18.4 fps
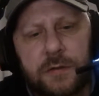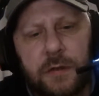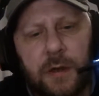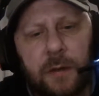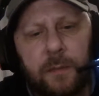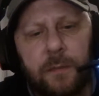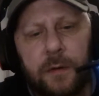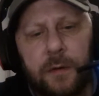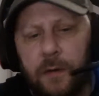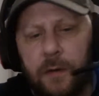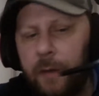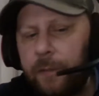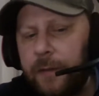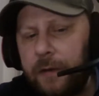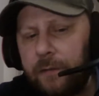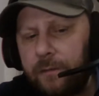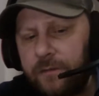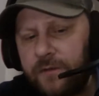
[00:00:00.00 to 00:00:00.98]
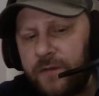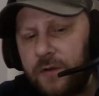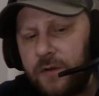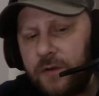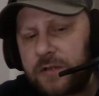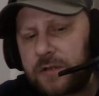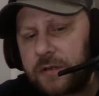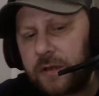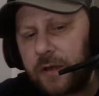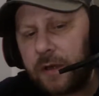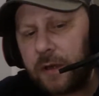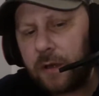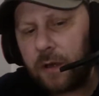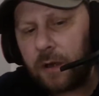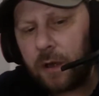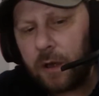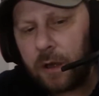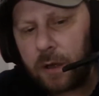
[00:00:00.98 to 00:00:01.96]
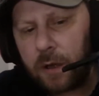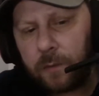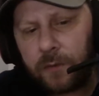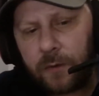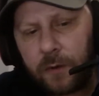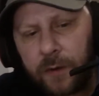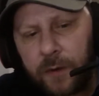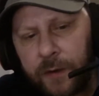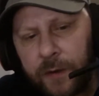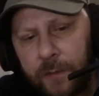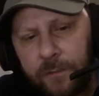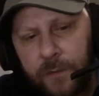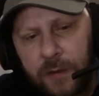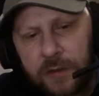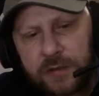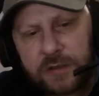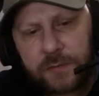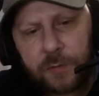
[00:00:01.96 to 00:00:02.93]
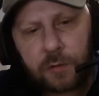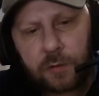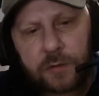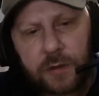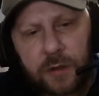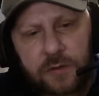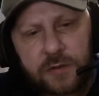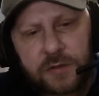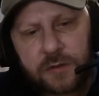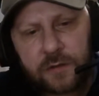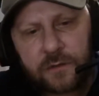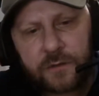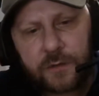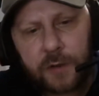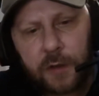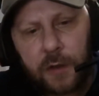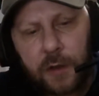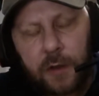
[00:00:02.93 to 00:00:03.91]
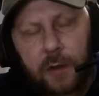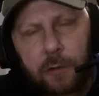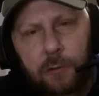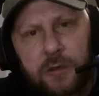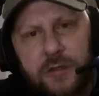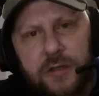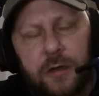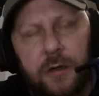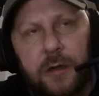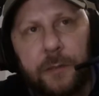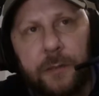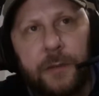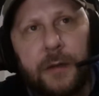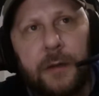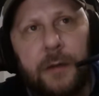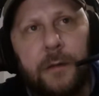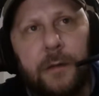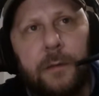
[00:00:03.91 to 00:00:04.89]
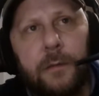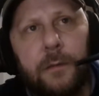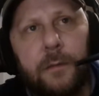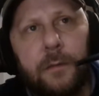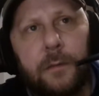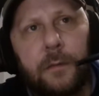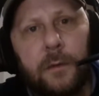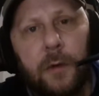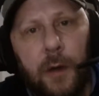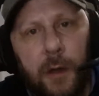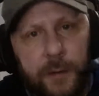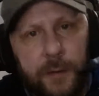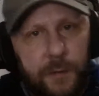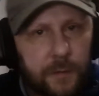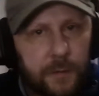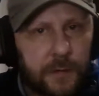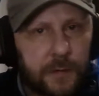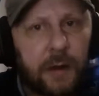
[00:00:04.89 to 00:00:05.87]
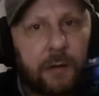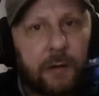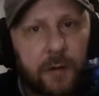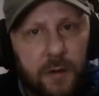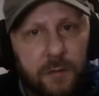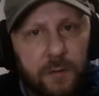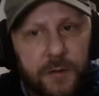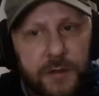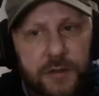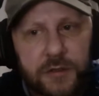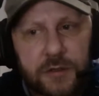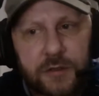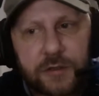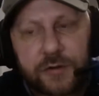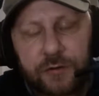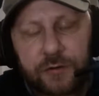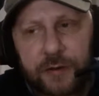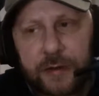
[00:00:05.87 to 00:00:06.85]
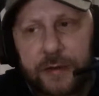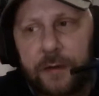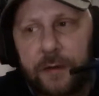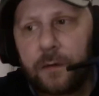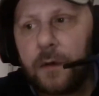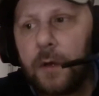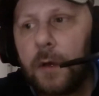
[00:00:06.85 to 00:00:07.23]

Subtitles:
I mean, at first, I got put on a small dose of quetiapine and carried on with the sertraline.